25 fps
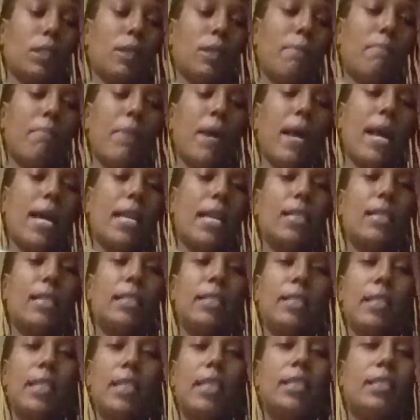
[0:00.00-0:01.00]
Balance
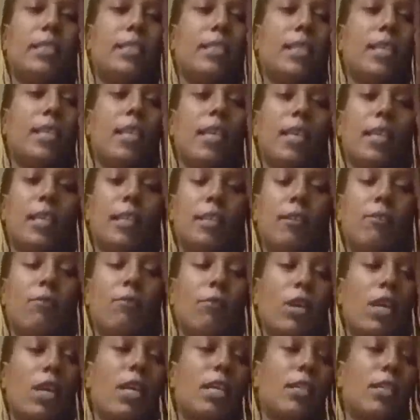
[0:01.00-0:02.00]
and daddy.
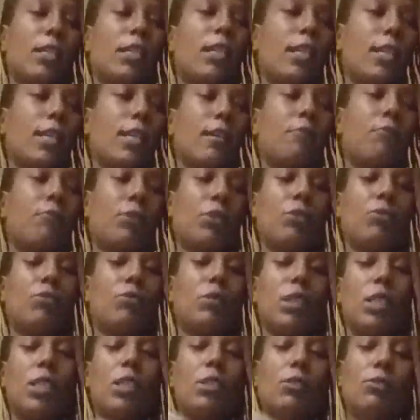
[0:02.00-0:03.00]
Okay, dead what you
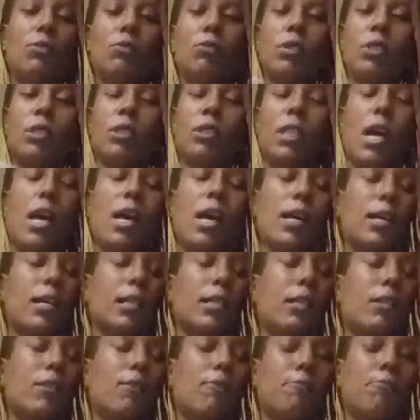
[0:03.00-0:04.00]
need to is not going to
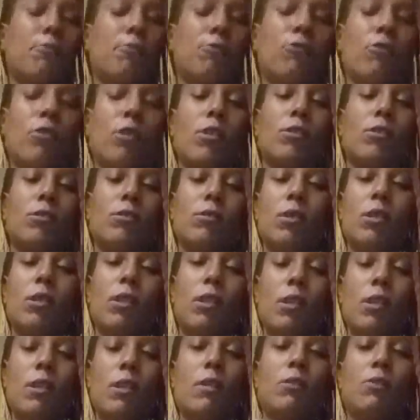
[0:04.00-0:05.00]
help you grow.
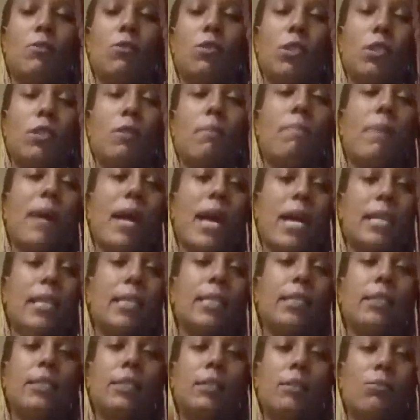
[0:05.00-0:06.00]
You need to
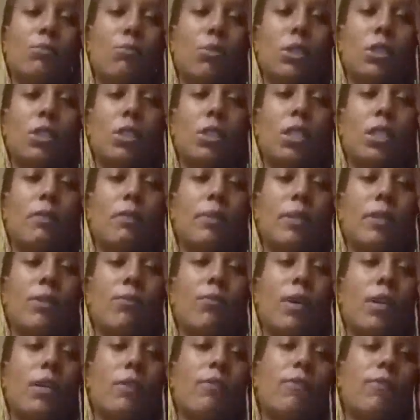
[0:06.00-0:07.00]
balance what's going
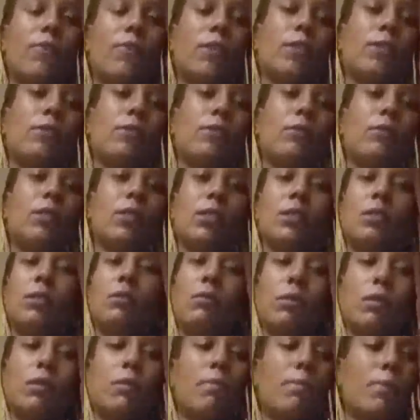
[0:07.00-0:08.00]
to be great for you.
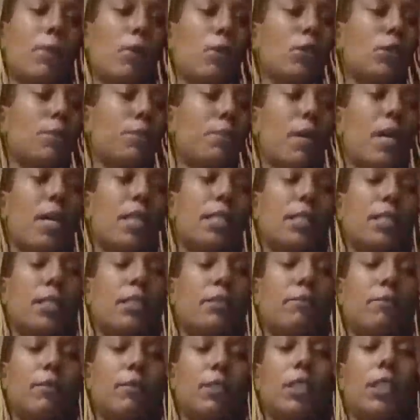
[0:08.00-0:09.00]
It's the most
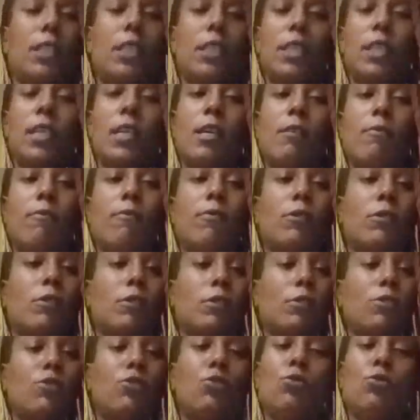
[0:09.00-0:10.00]
positive thing
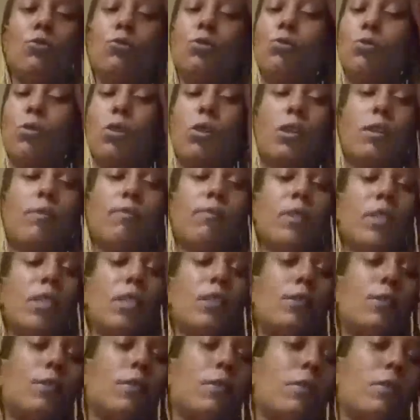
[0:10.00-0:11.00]
ever. You don't even
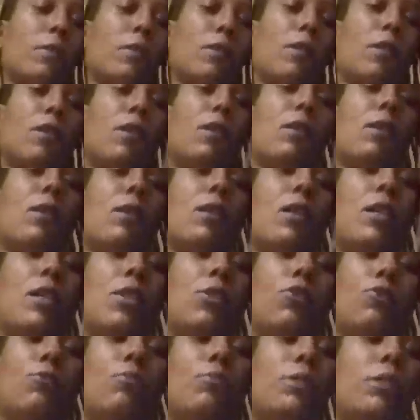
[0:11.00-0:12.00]
know.
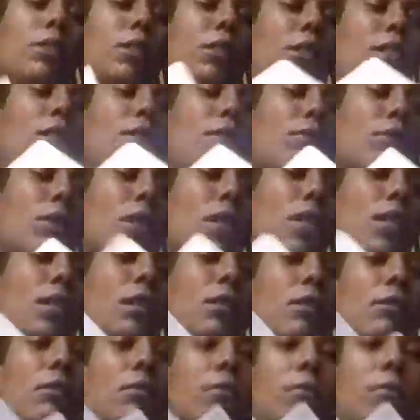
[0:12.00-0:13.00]
100%,
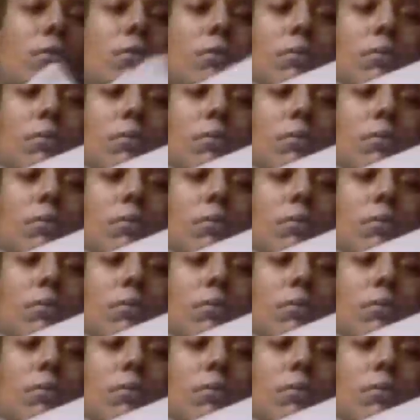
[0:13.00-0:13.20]
okay?